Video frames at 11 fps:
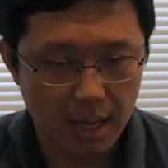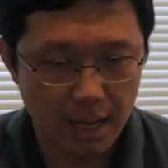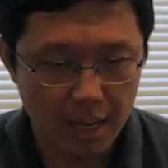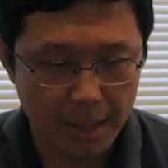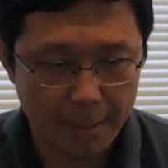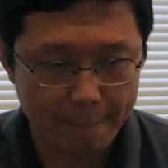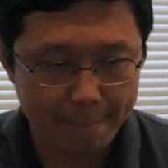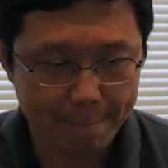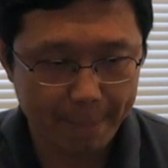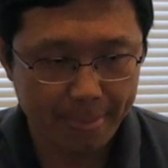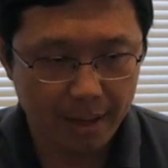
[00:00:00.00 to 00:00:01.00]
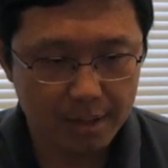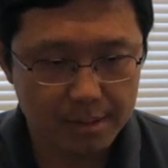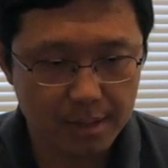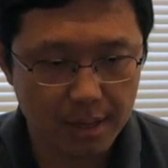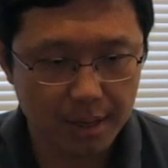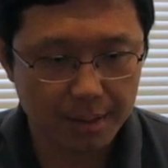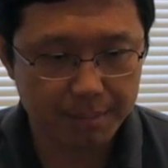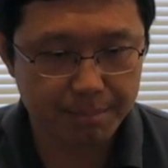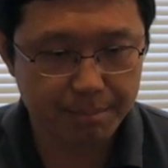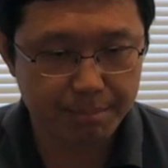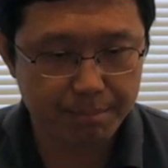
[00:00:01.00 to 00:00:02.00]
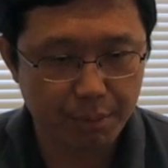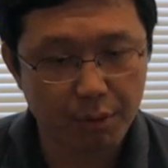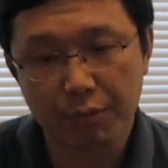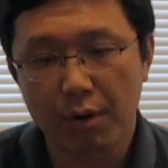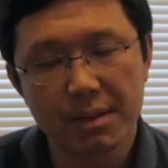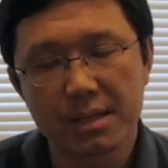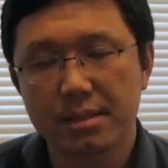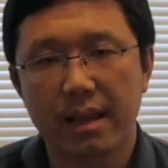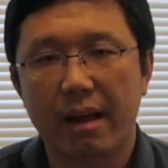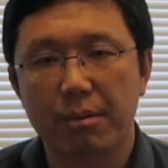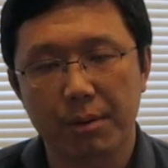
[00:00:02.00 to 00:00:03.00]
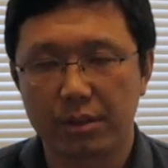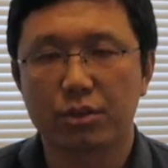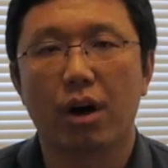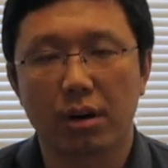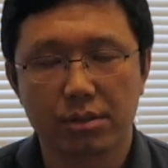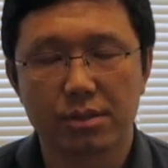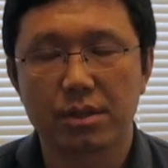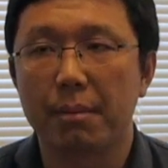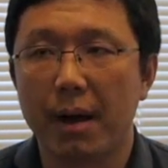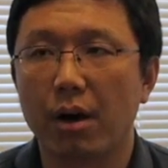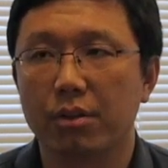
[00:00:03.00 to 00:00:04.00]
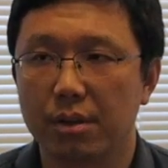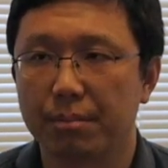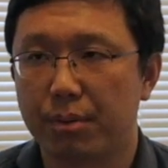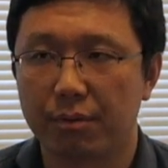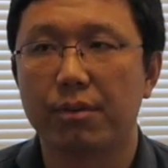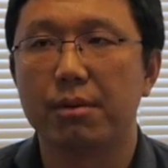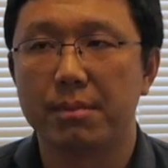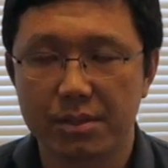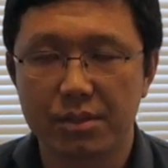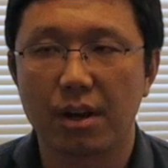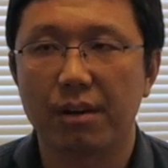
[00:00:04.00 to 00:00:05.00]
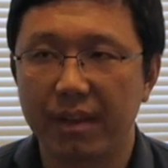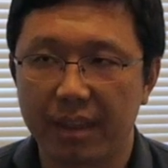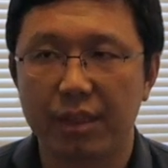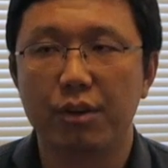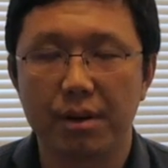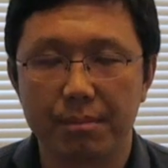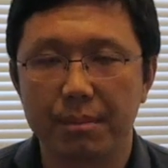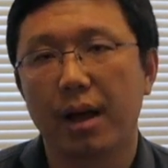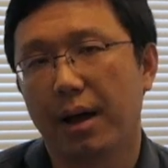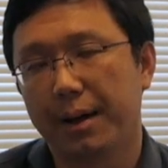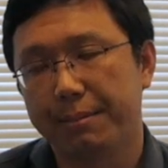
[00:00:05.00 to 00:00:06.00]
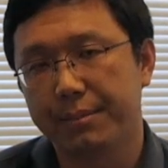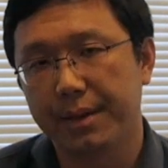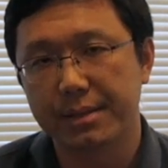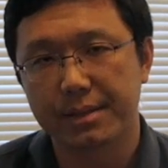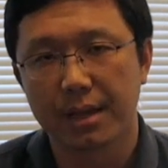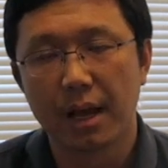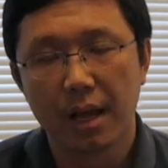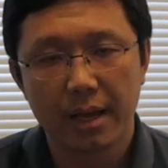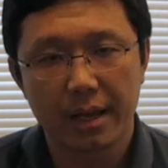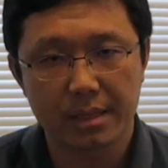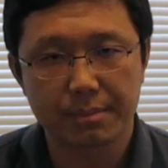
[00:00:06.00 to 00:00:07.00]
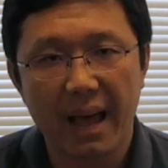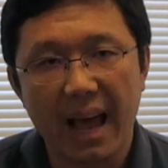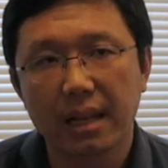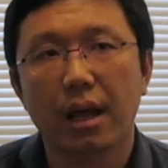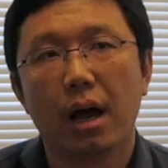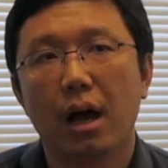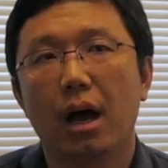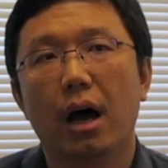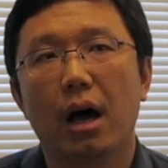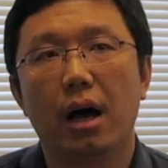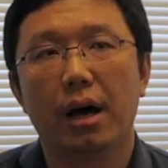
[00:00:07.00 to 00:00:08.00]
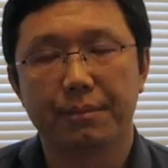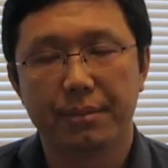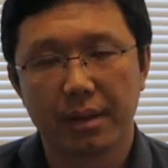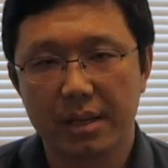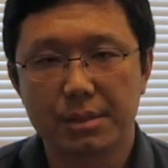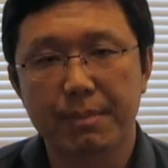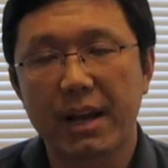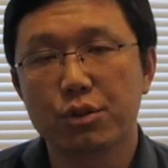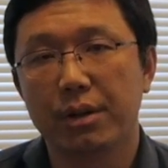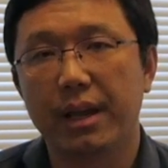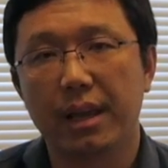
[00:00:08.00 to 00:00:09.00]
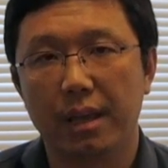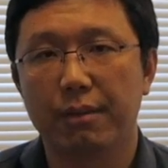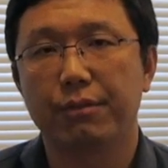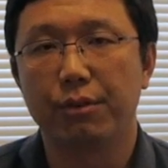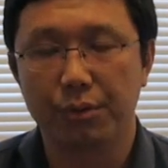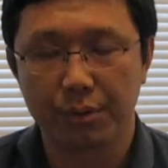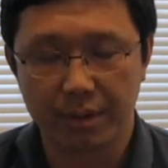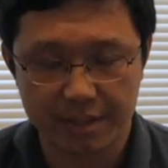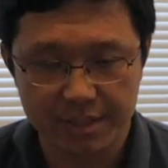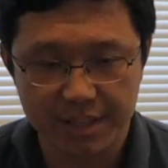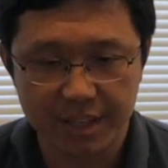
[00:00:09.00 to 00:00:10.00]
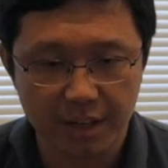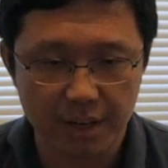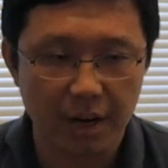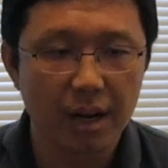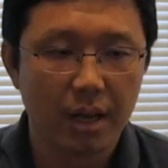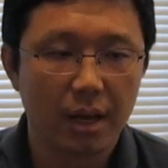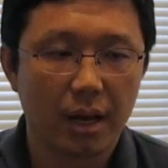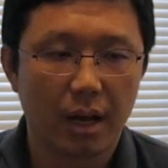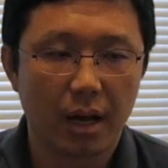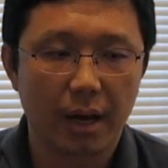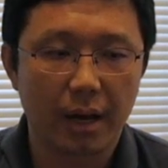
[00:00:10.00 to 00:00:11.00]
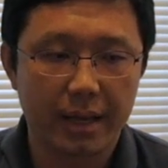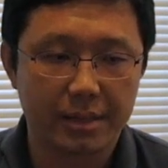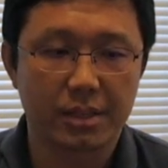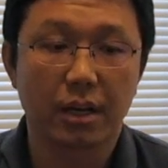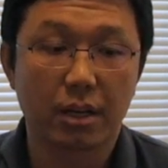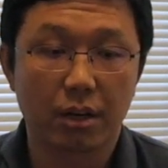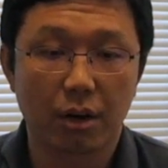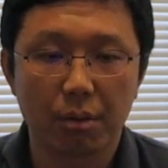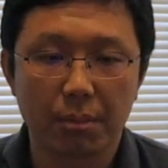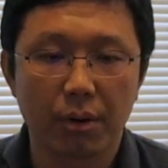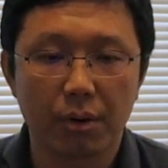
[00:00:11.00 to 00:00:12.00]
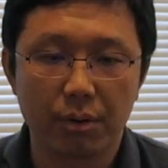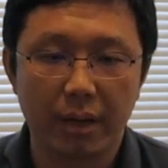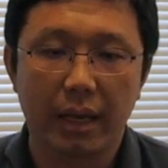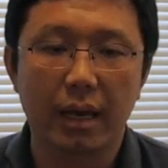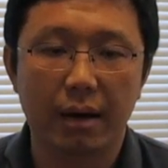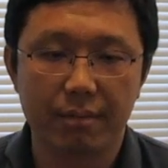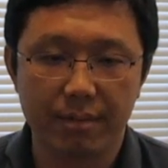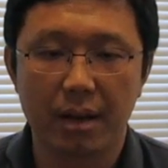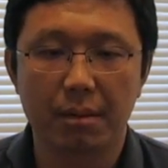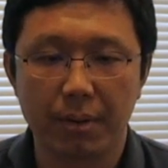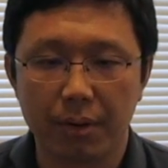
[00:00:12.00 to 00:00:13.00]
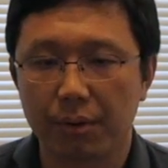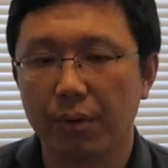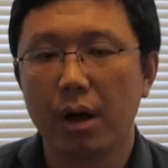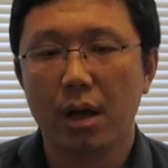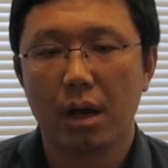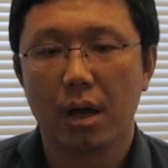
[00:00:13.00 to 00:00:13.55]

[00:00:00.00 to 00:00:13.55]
The performance, everybody talks about the performance of Ethereum. It's bad, especially if you consider it's a globally available